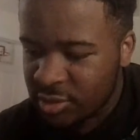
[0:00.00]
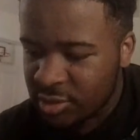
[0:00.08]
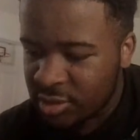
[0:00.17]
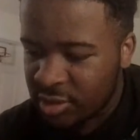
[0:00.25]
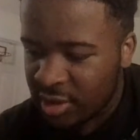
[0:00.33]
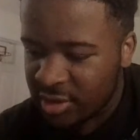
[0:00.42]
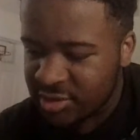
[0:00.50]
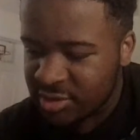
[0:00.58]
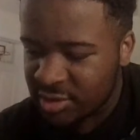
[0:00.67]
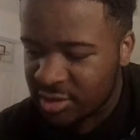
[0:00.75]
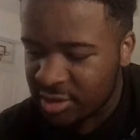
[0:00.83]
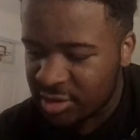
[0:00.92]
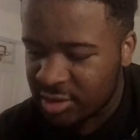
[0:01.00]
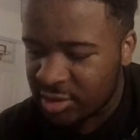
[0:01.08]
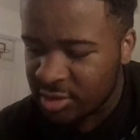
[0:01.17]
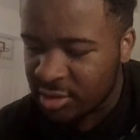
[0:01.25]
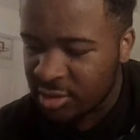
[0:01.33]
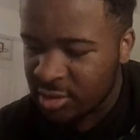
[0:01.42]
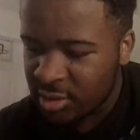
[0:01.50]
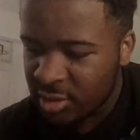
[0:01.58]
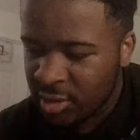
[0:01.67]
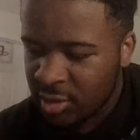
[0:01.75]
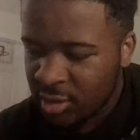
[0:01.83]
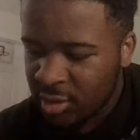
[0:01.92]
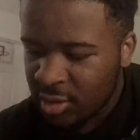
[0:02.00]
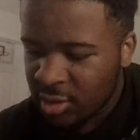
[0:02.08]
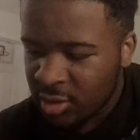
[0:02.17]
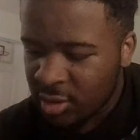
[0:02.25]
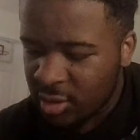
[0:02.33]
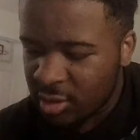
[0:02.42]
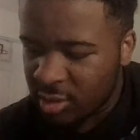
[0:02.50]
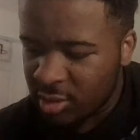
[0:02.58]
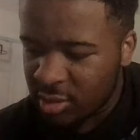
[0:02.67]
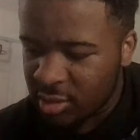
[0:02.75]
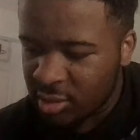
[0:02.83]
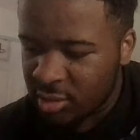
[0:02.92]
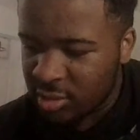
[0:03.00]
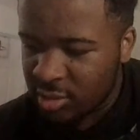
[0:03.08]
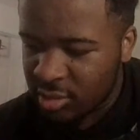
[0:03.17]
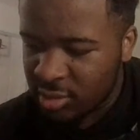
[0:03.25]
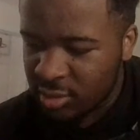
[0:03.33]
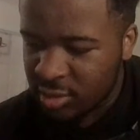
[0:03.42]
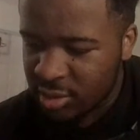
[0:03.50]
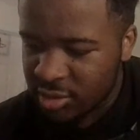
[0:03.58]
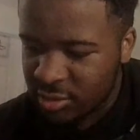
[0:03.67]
He has the what